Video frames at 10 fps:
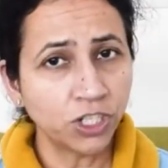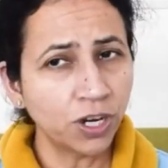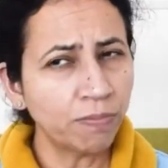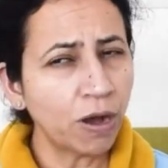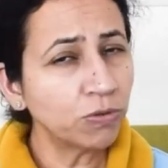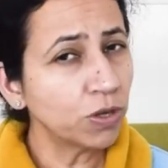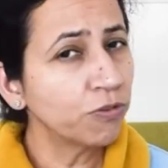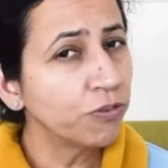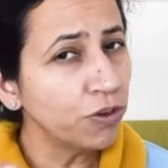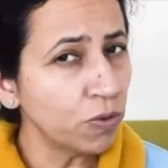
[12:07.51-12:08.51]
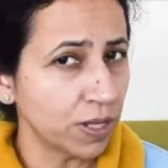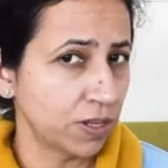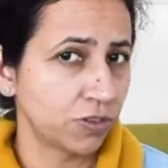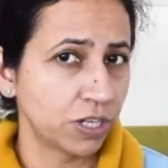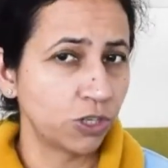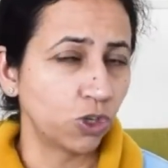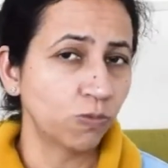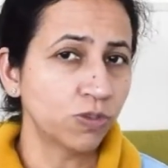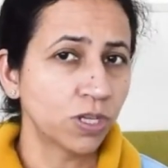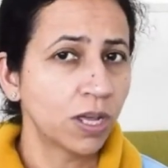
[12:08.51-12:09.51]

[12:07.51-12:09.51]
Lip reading: about a few other syndromes,